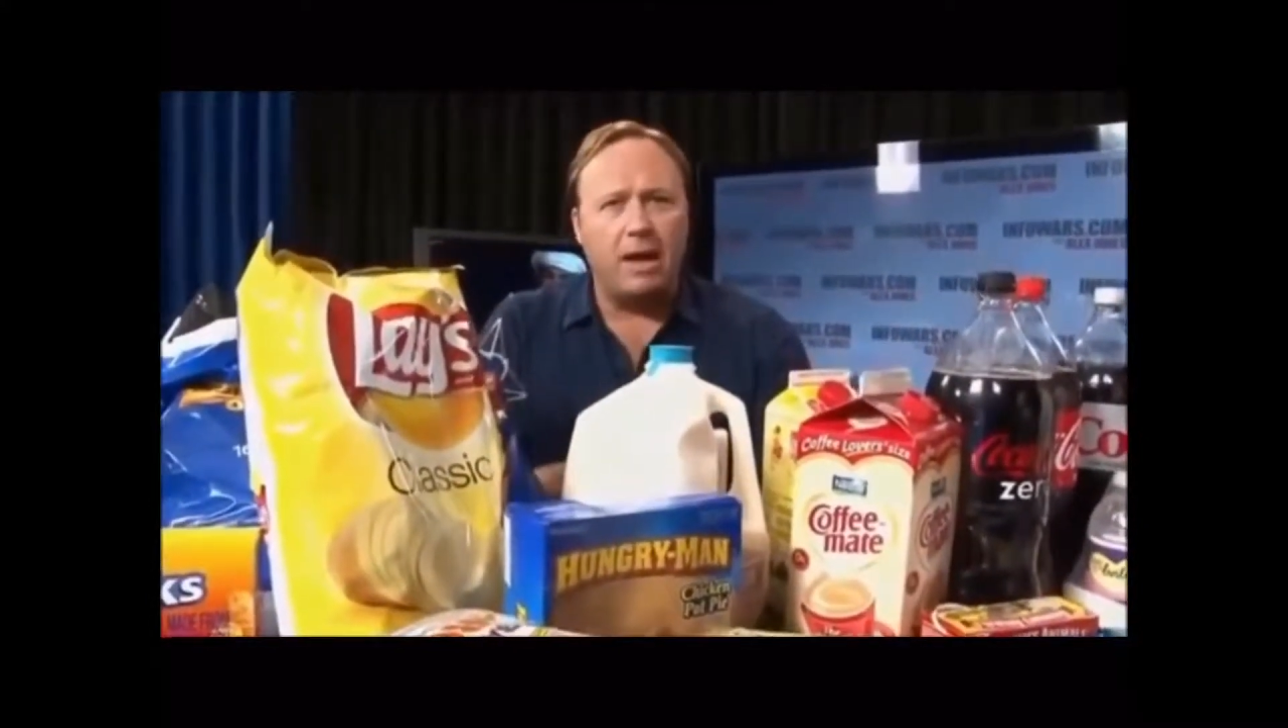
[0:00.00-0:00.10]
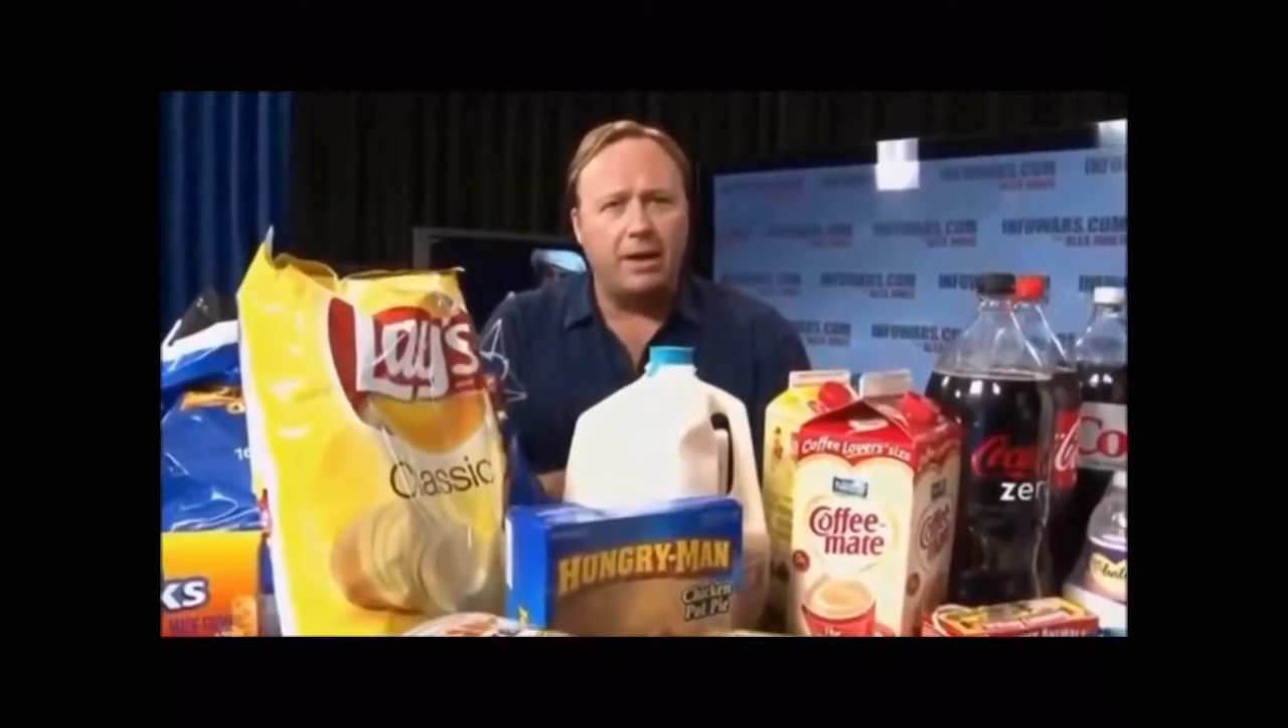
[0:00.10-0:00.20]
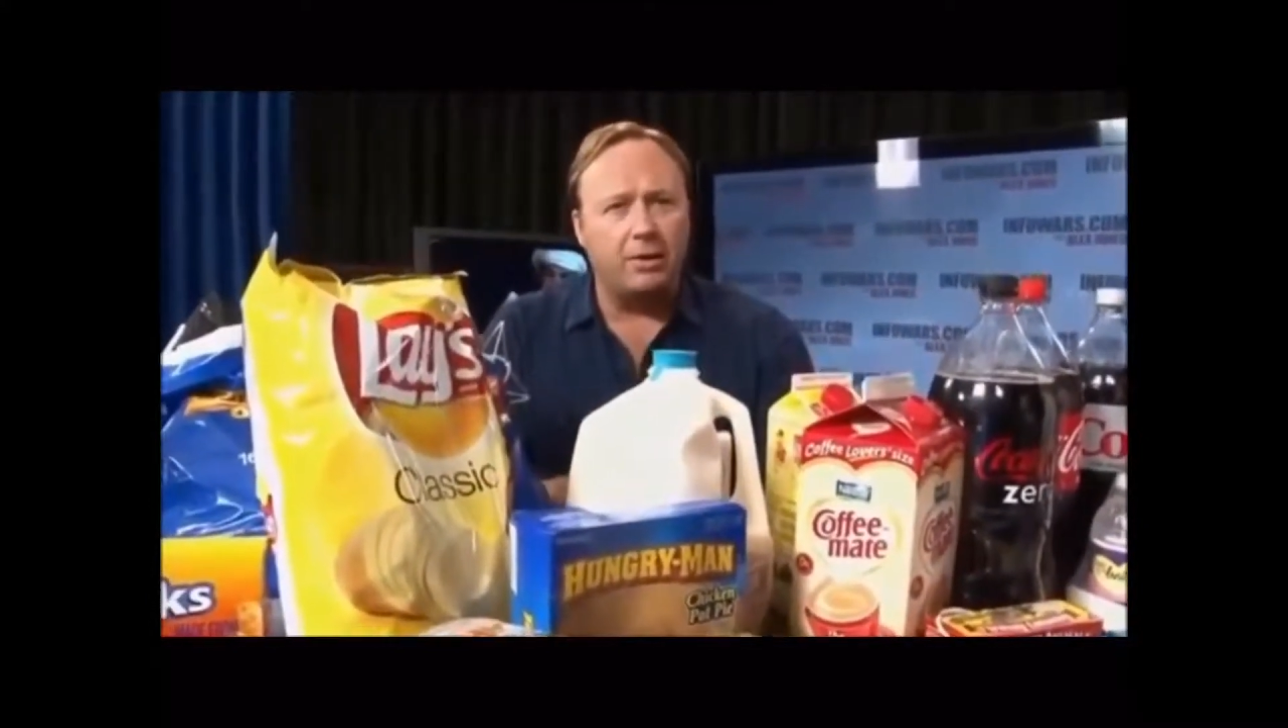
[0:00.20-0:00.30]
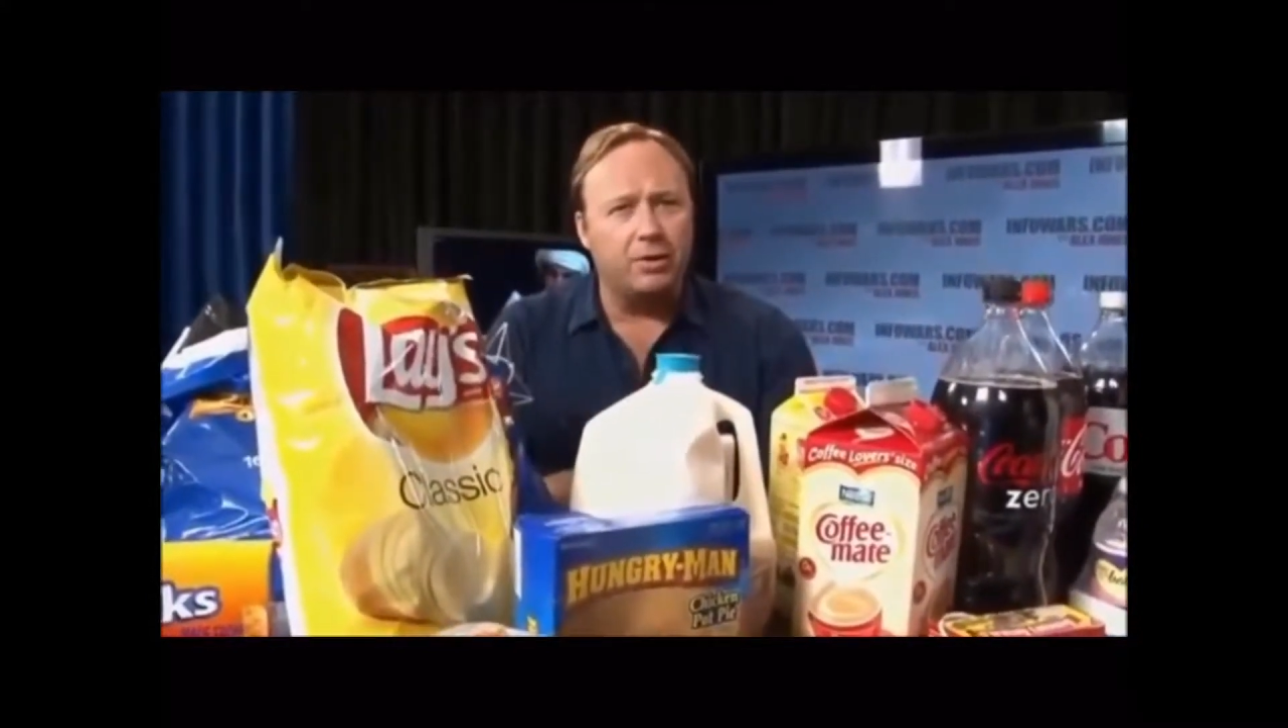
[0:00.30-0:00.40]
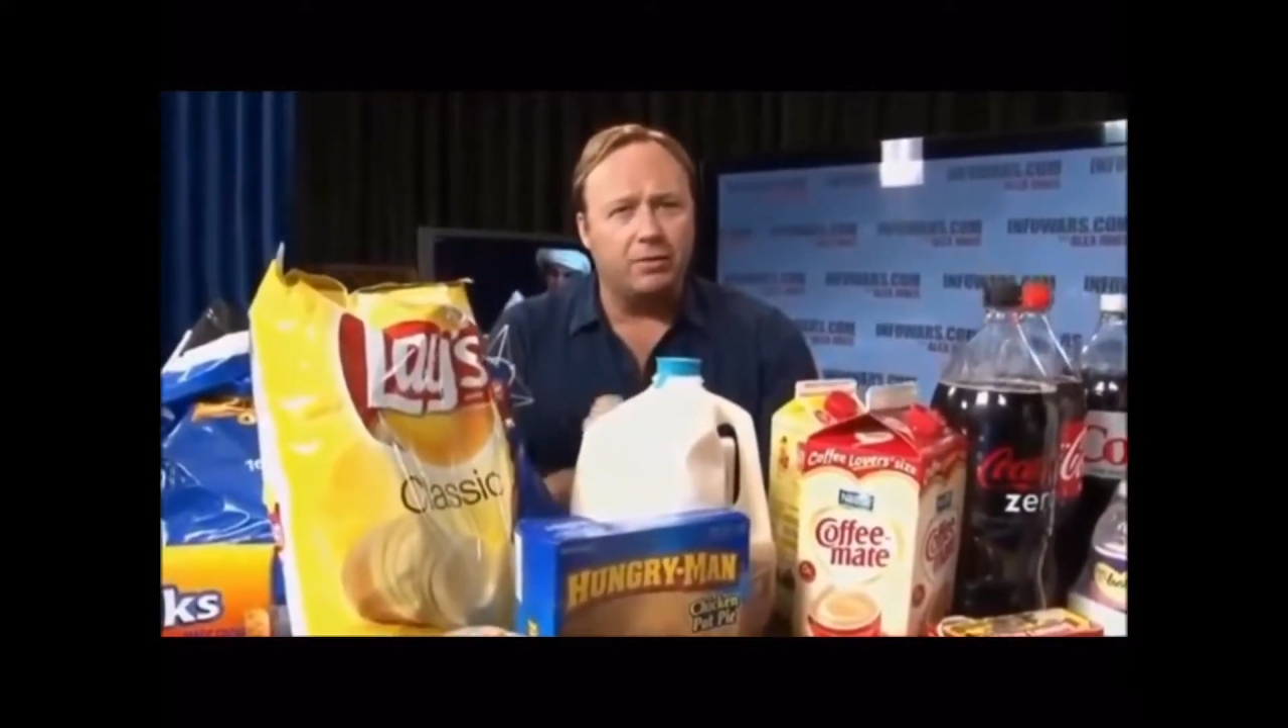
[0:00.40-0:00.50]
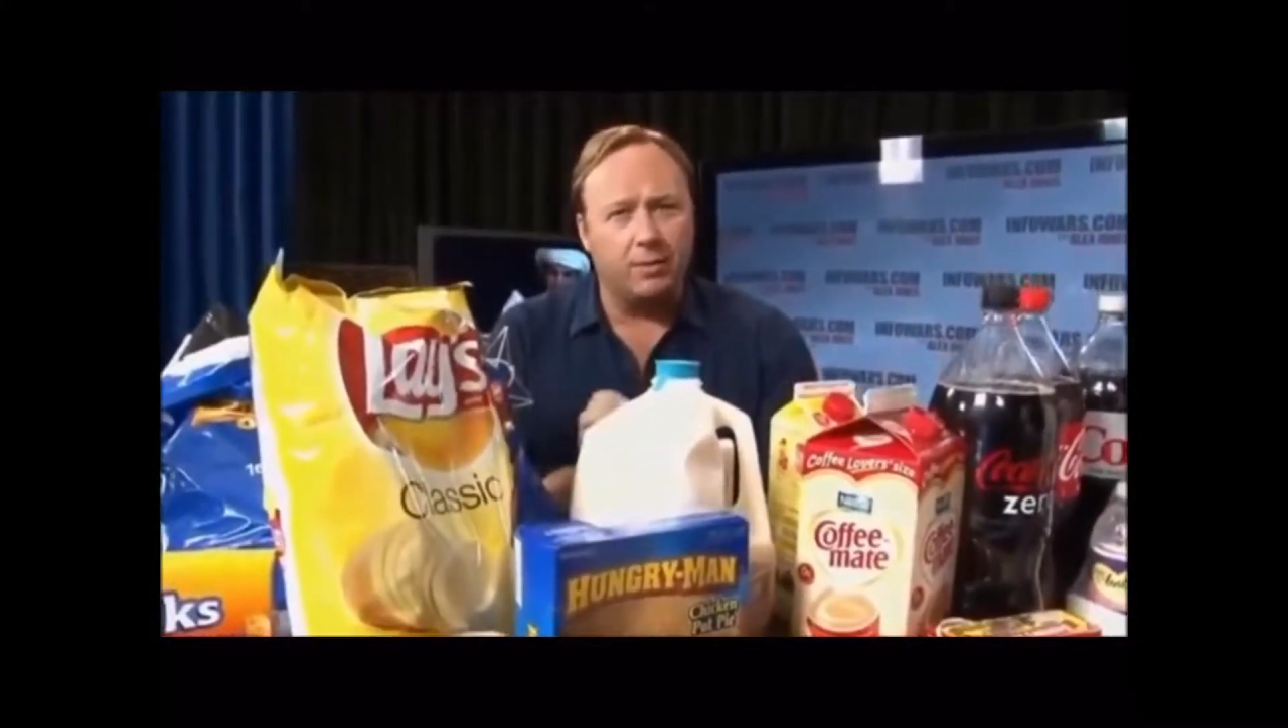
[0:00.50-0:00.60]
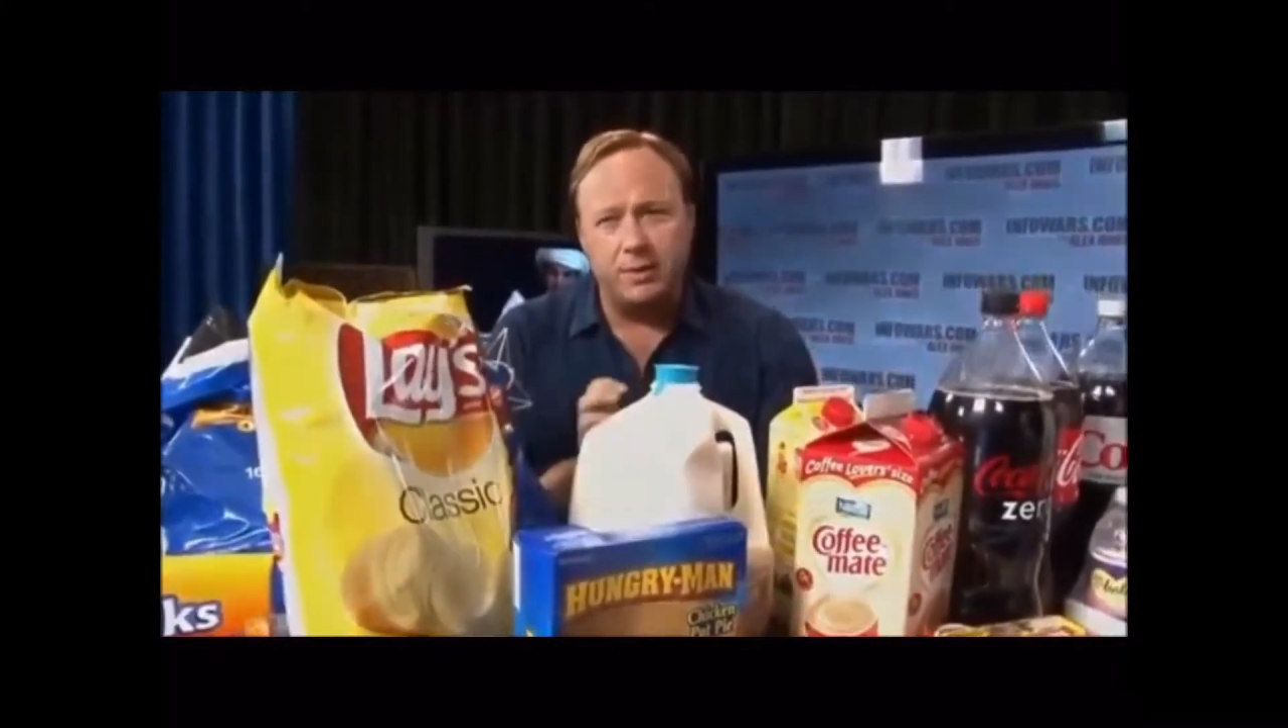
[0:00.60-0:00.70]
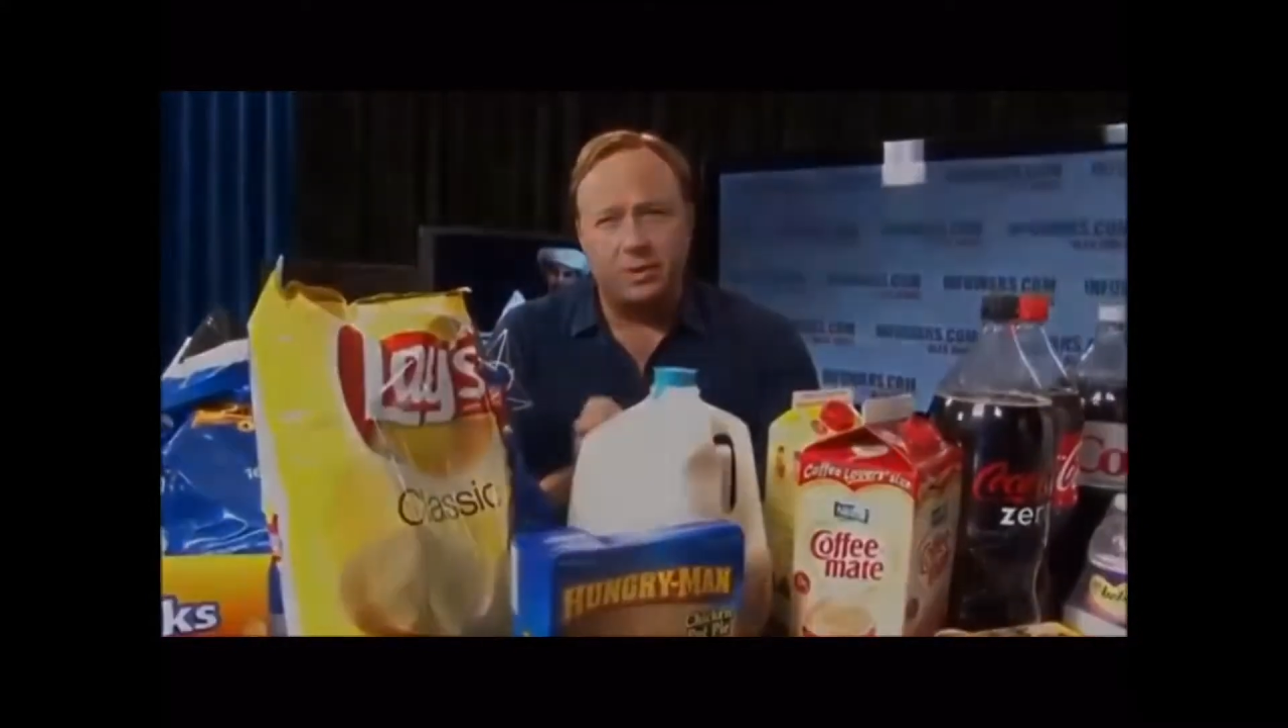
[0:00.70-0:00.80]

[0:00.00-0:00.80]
my years